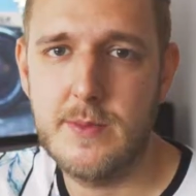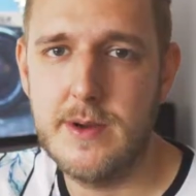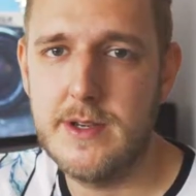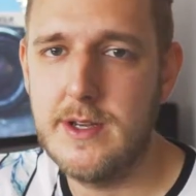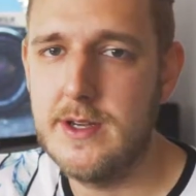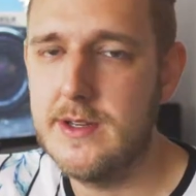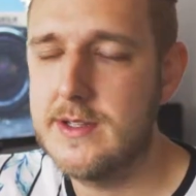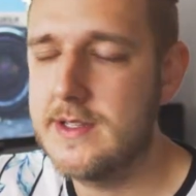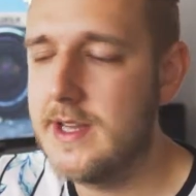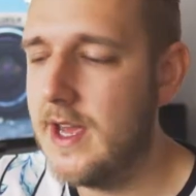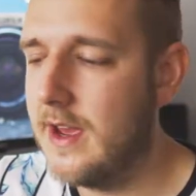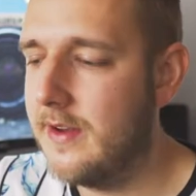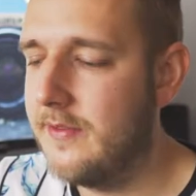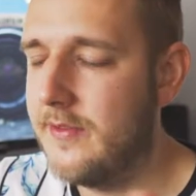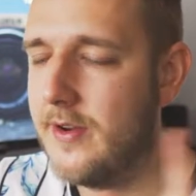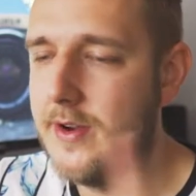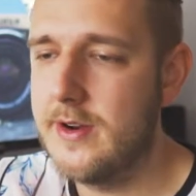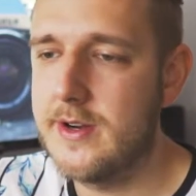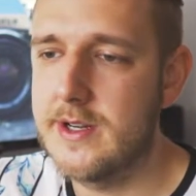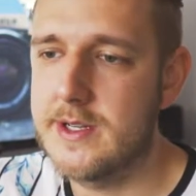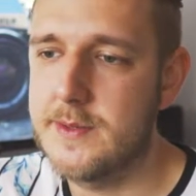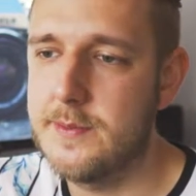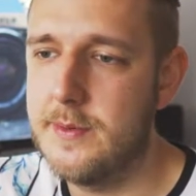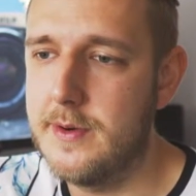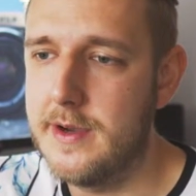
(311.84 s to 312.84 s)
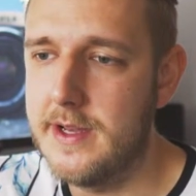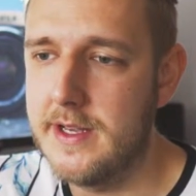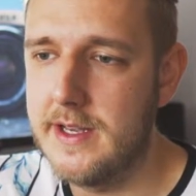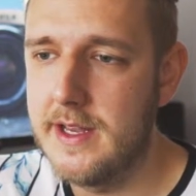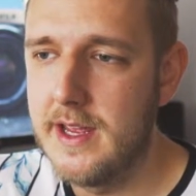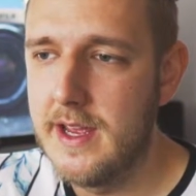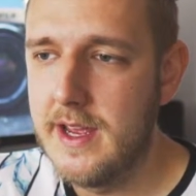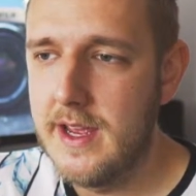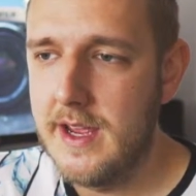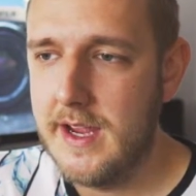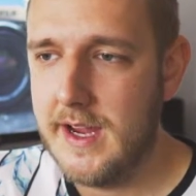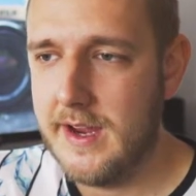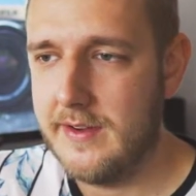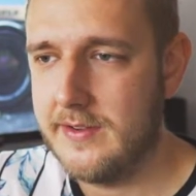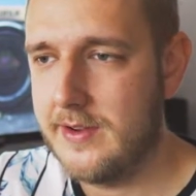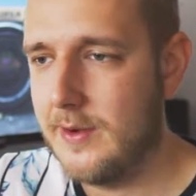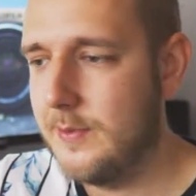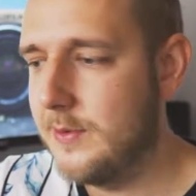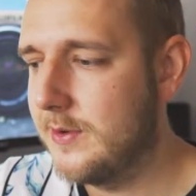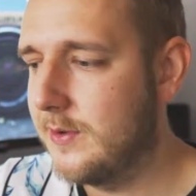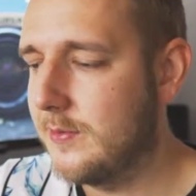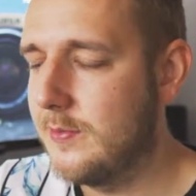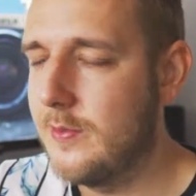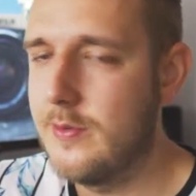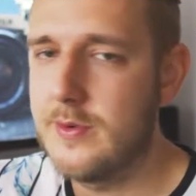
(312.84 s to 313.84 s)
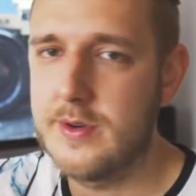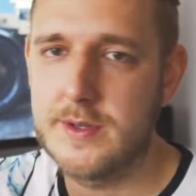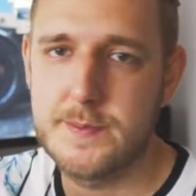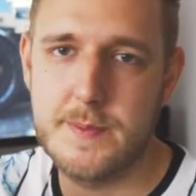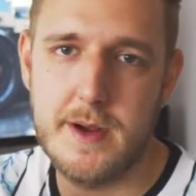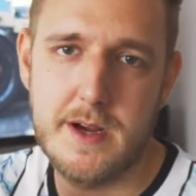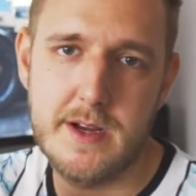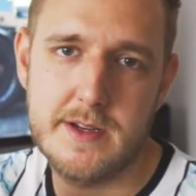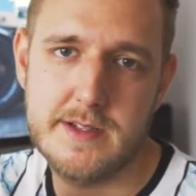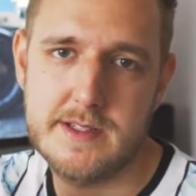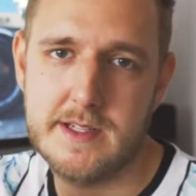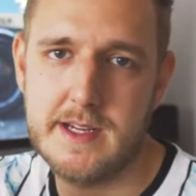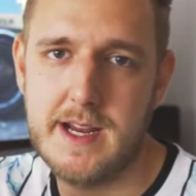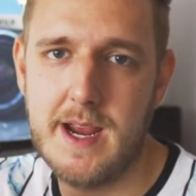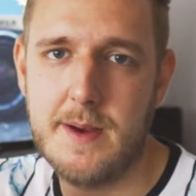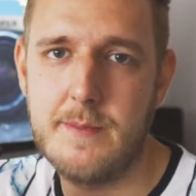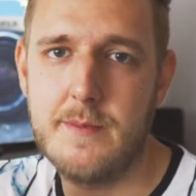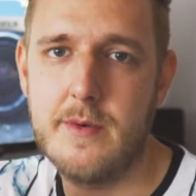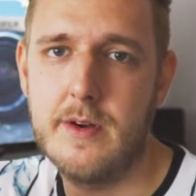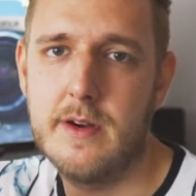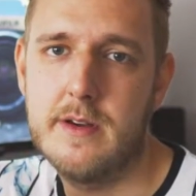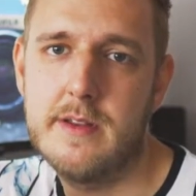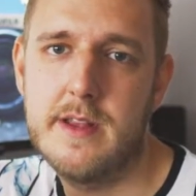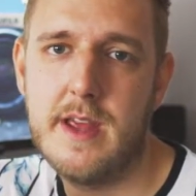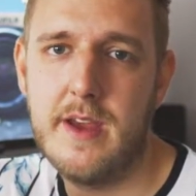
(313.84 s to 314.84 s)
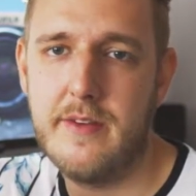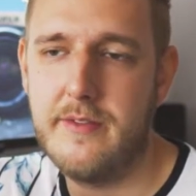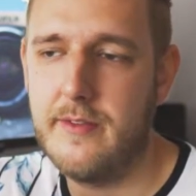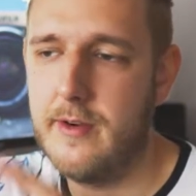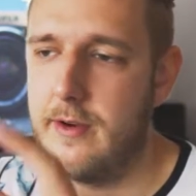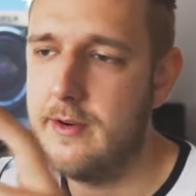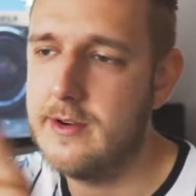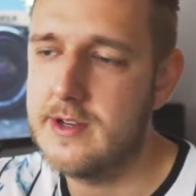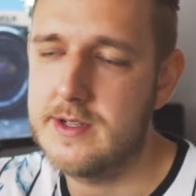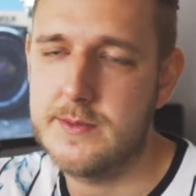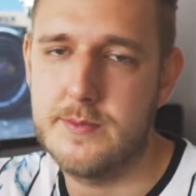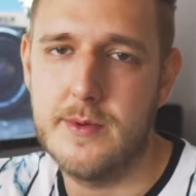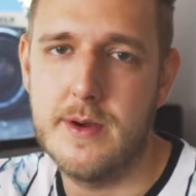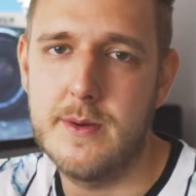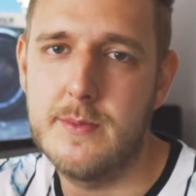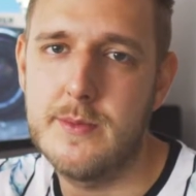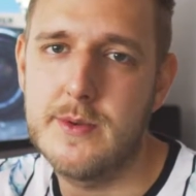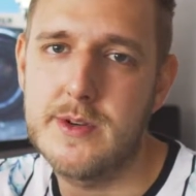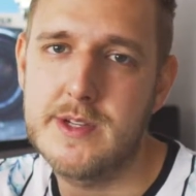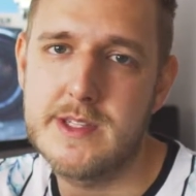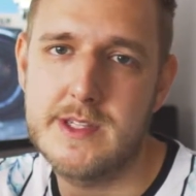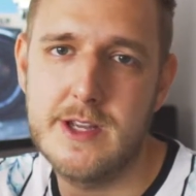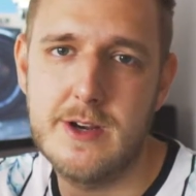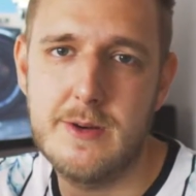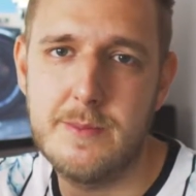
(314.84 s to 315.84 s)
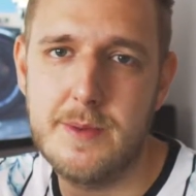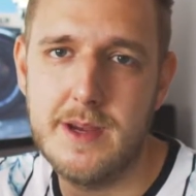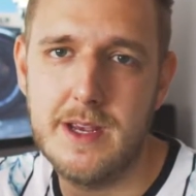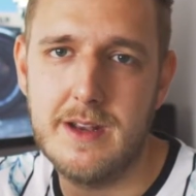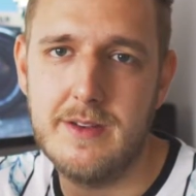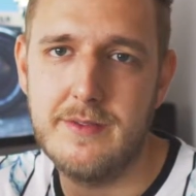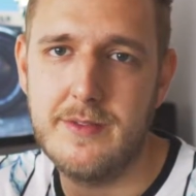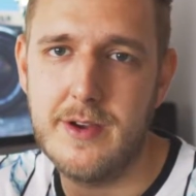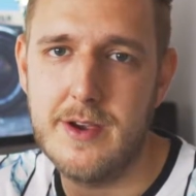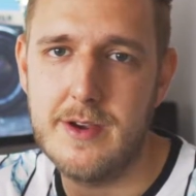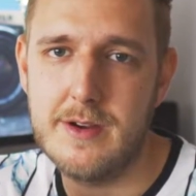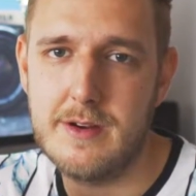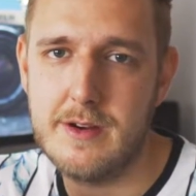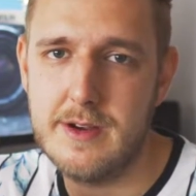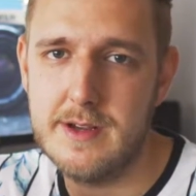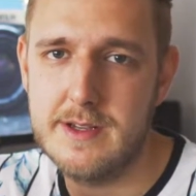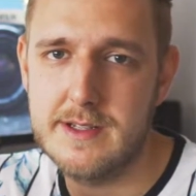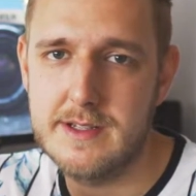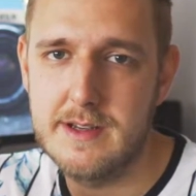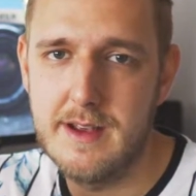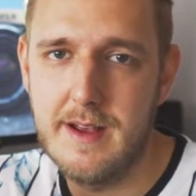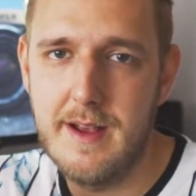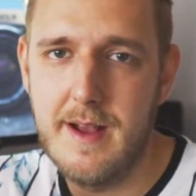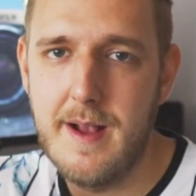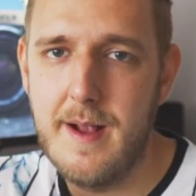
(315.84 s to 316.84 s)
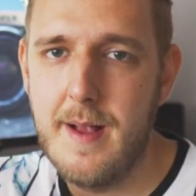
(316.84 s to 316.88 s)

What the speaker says: when you set a focus point, if someone just walks past the camera, that focus point will still be in focus.